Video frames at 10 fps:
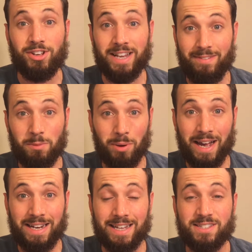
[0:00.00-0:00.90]
Good evening,
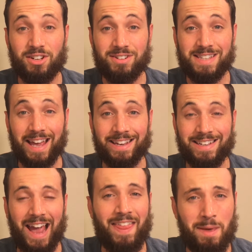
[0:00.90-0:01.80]
Brian. It's Thursday,
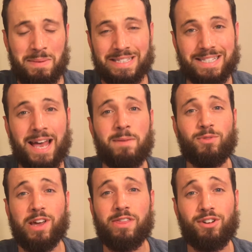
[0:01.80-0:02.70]
and that means it's time
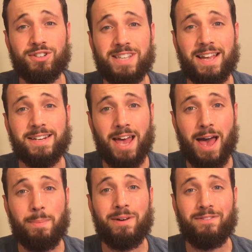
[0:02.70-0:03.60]
for a Thursday
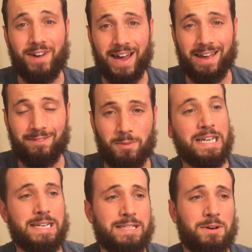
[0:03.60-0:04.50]
top 5.
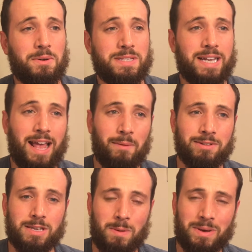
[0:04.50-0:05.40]
So today I
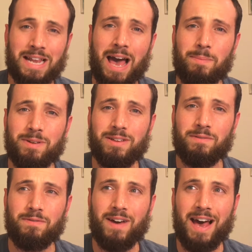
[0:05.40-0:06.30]
want to talk about my top
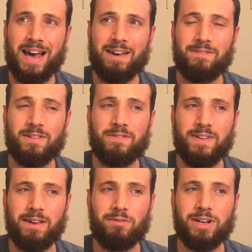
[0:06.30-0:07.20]
5
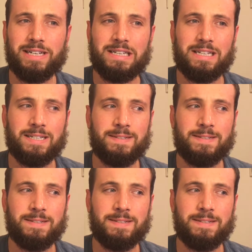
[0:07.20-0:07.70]
favorite